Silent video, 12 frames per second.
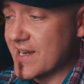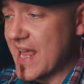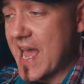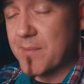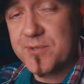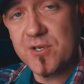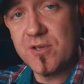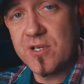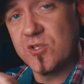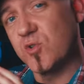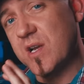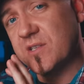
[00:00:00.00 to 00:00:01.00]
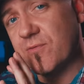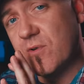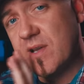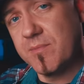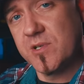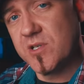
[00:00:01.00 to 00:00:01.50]
an app so you can transfer
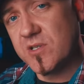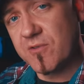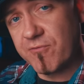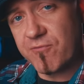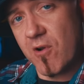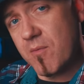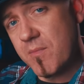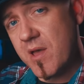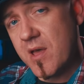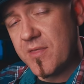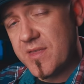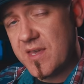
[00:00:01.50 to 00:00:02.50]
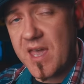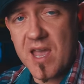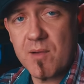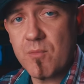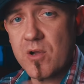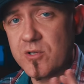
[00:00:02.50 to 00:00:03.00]
images from the
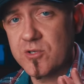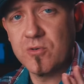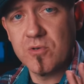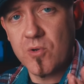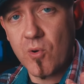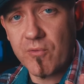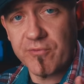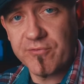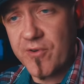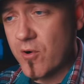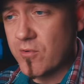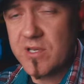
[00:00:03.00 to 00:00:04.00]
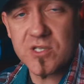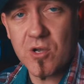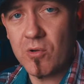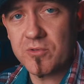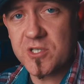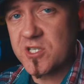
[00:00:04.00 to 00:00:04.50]
camera to your phone. It's called